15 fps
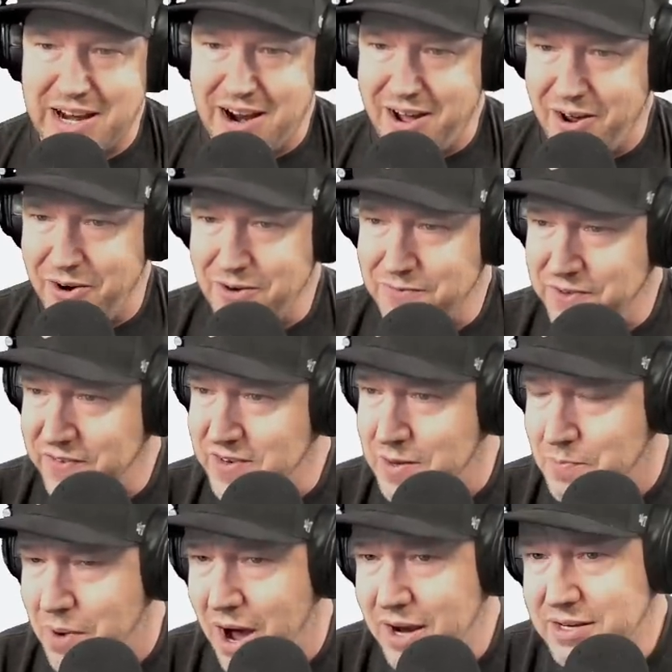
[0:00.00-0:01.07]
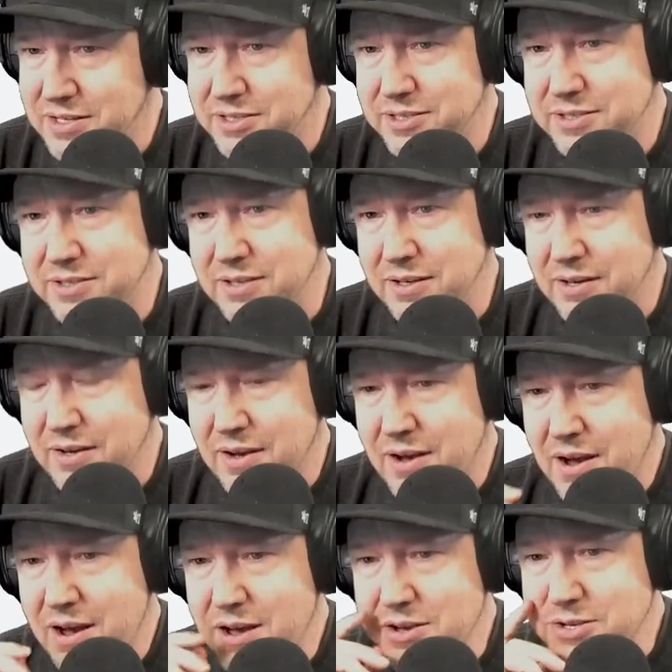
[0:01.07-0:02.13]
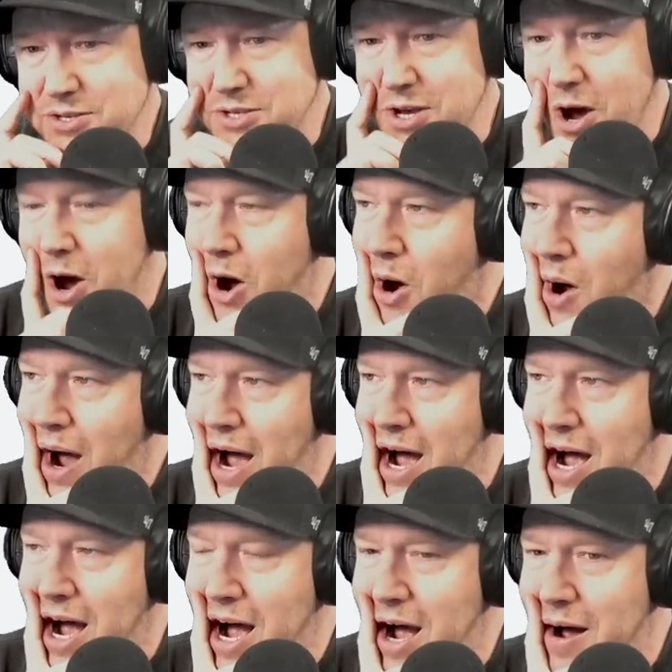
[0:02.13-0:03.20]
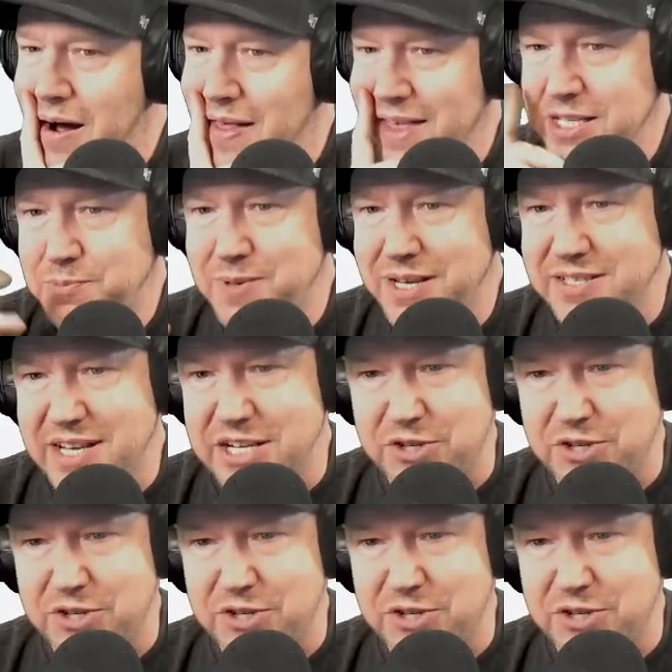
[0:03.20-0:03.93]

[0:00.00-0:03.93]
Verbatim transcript: one hundred fifty bucks? So, uh, and that's because I